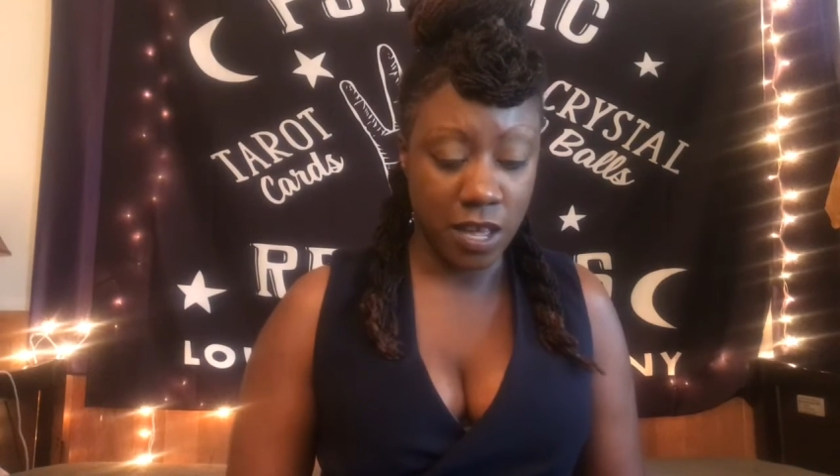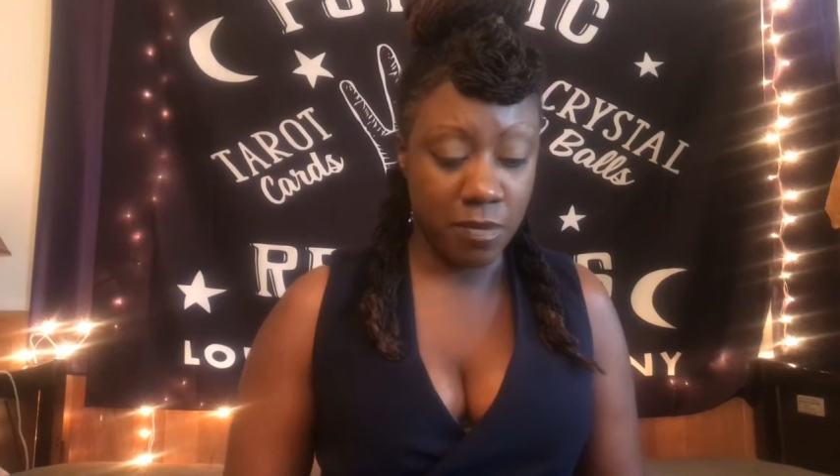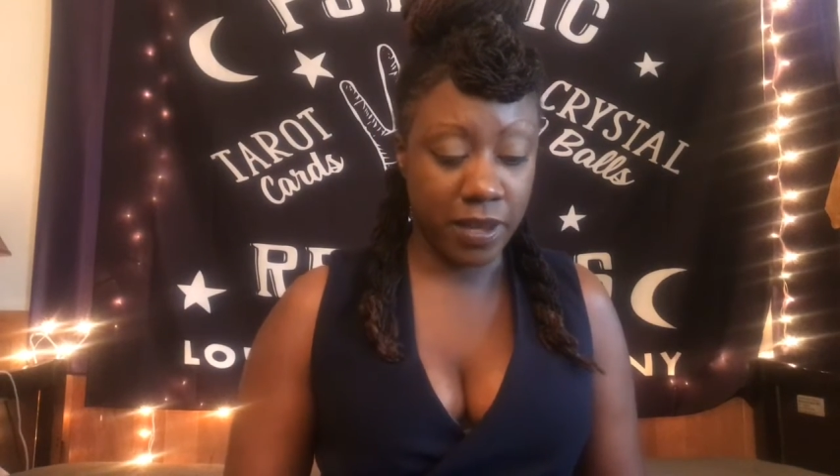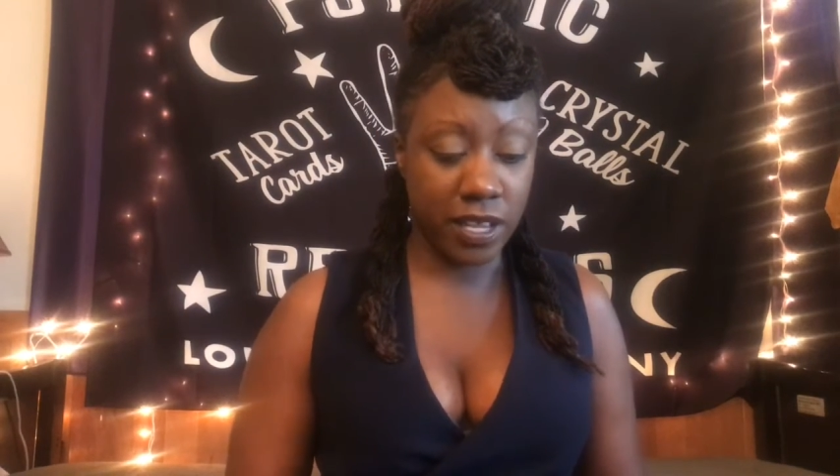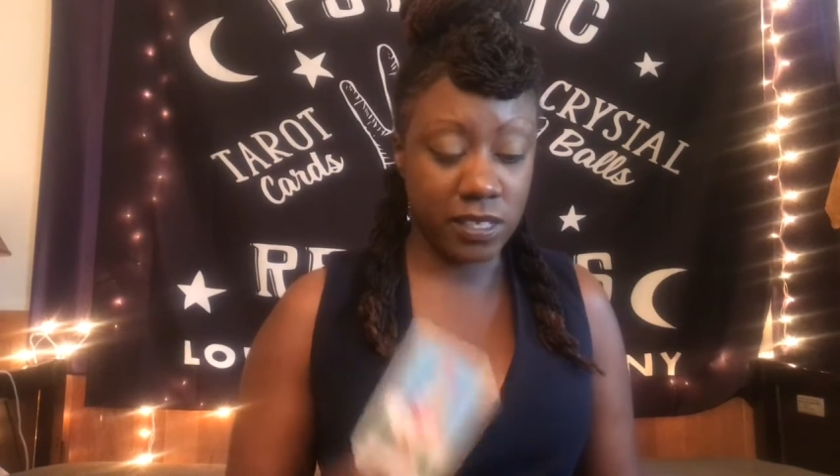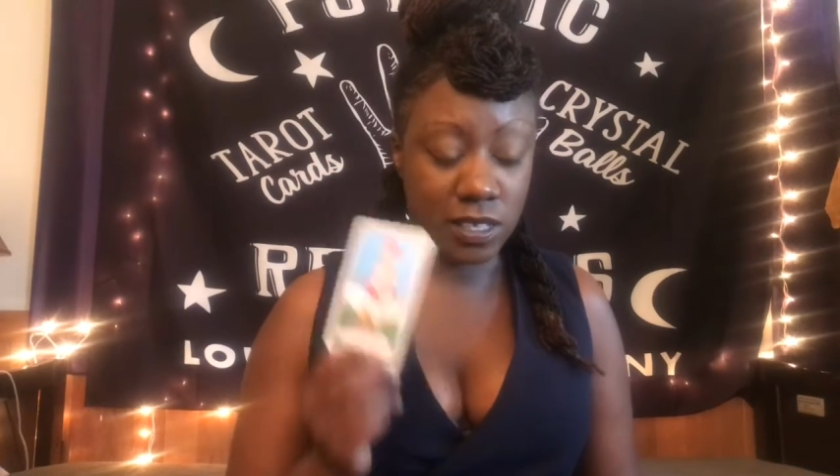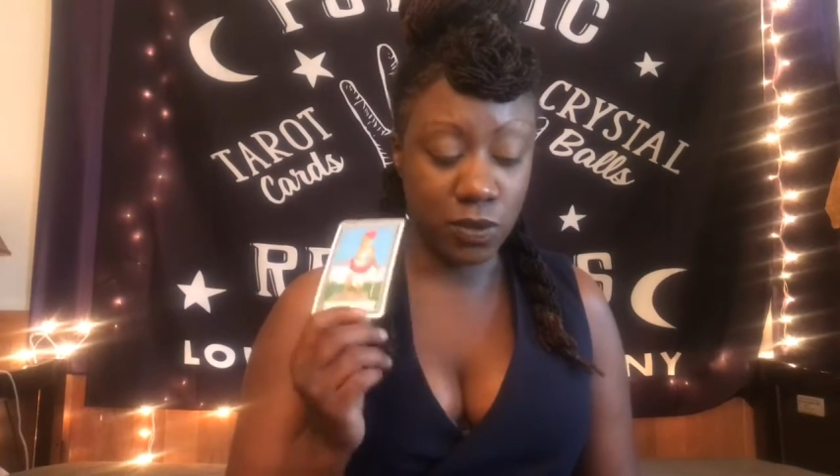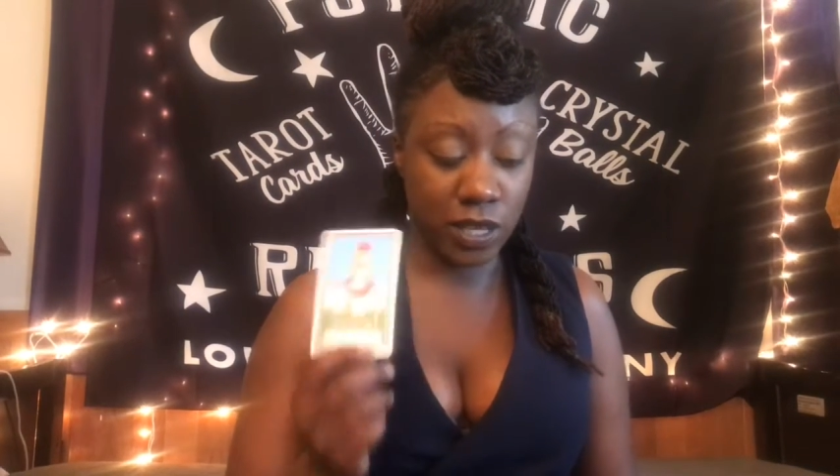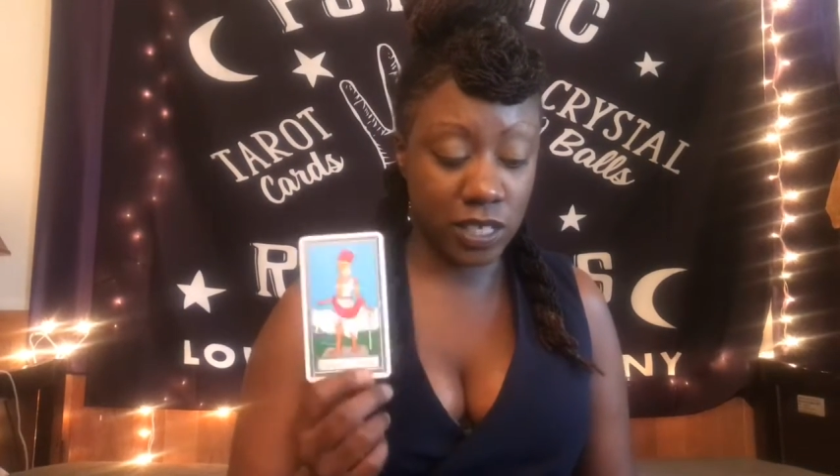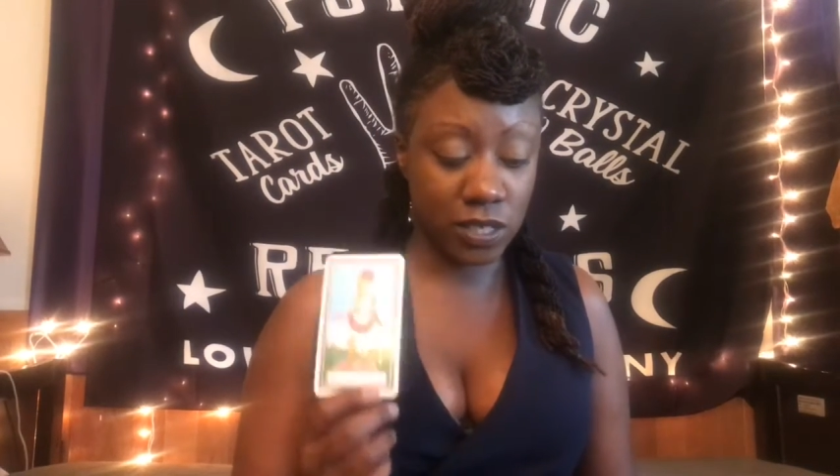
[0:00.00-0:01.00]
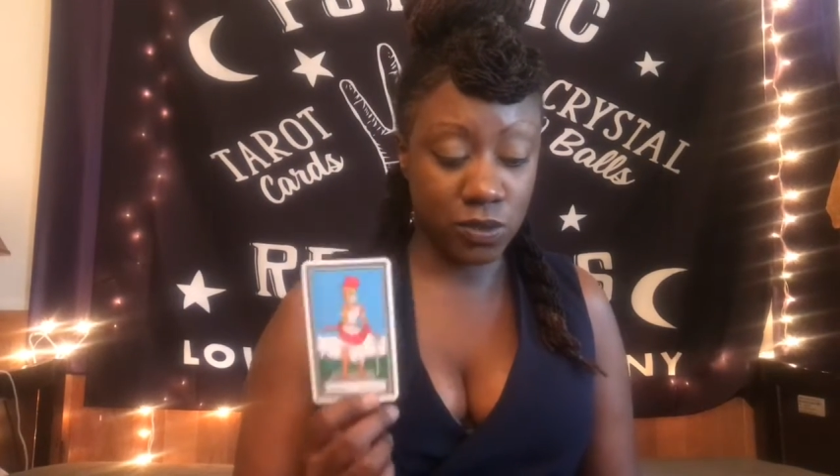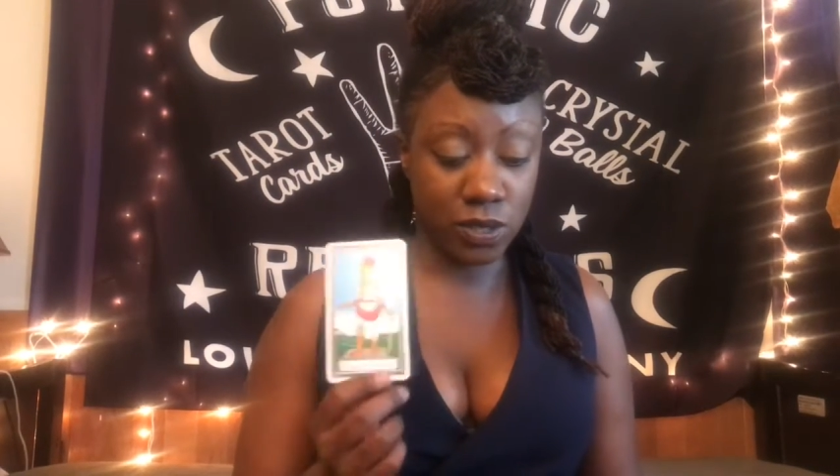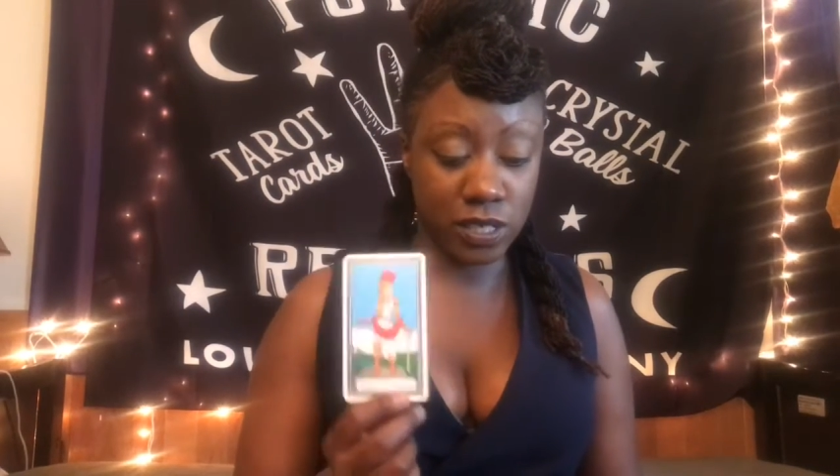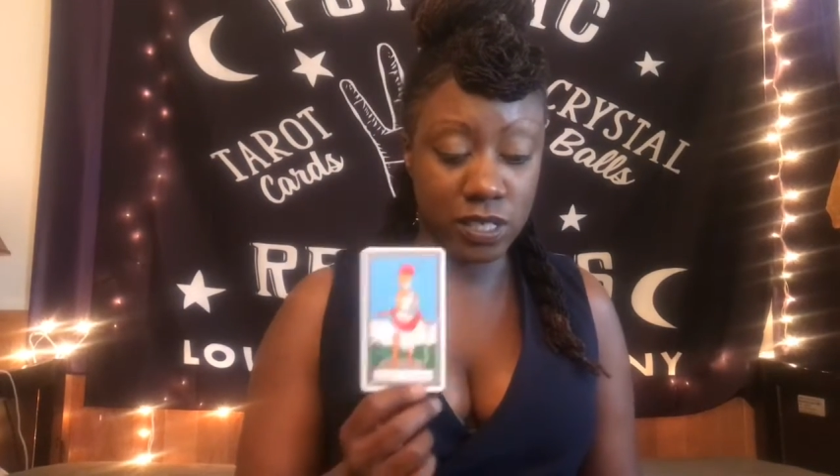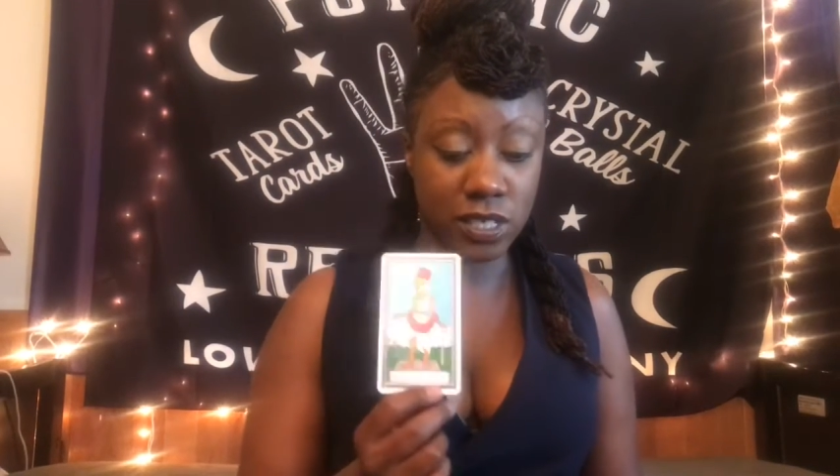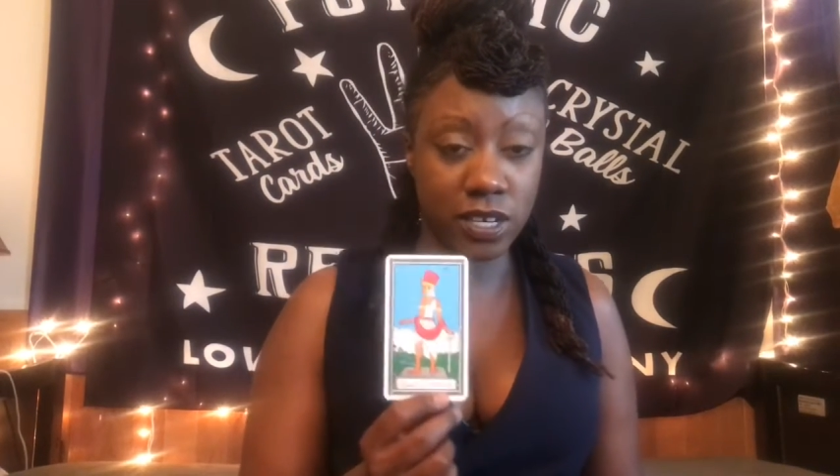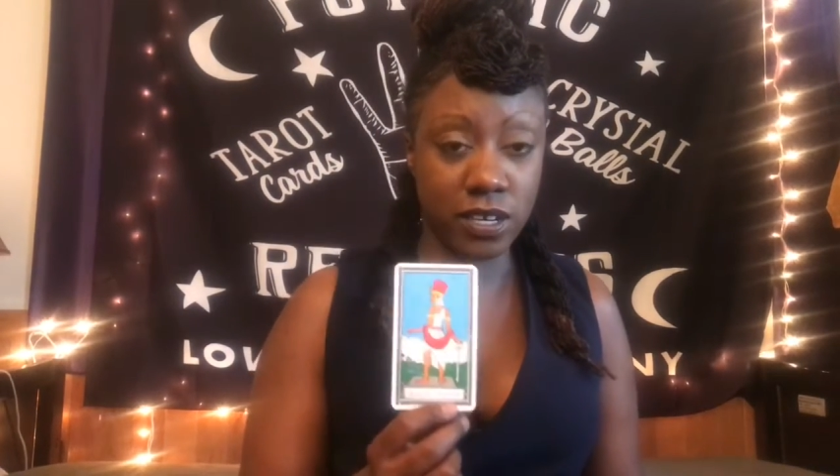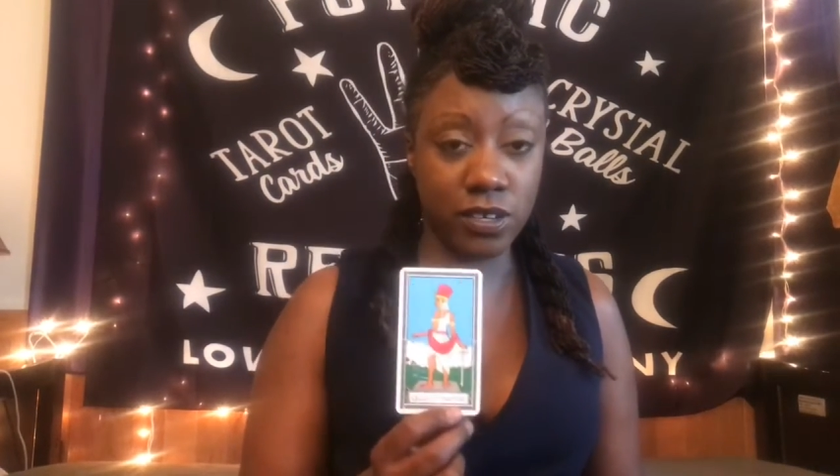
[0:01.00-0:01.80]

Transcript: Because the Queen of Swords is here,